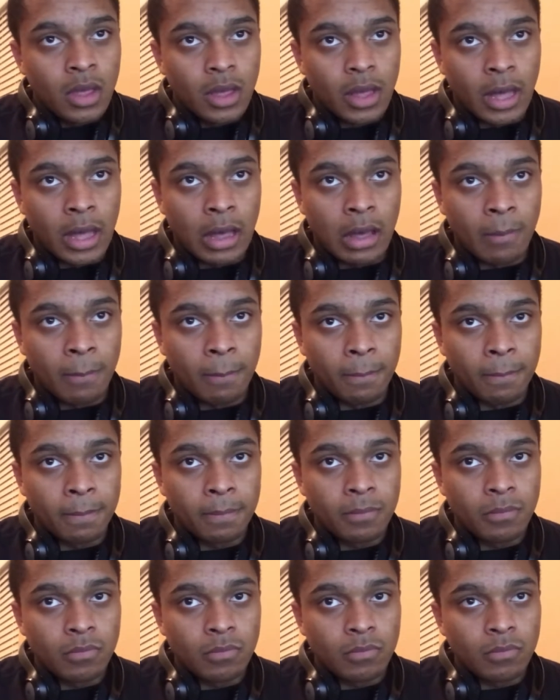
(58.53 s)
Um,
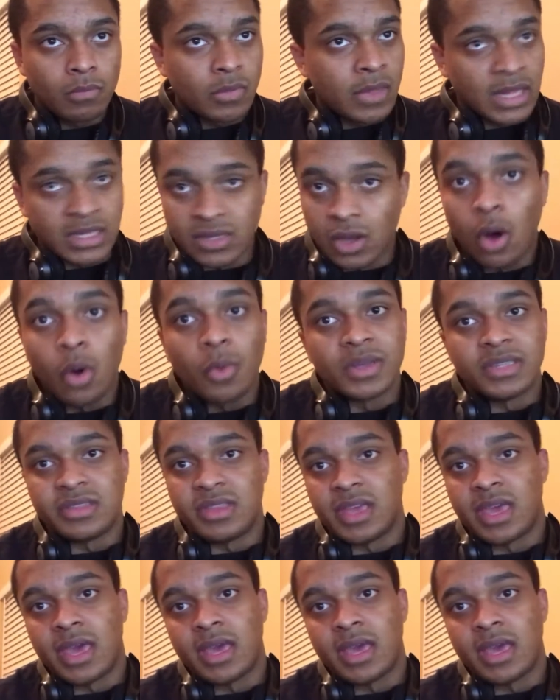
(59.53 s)
that's always the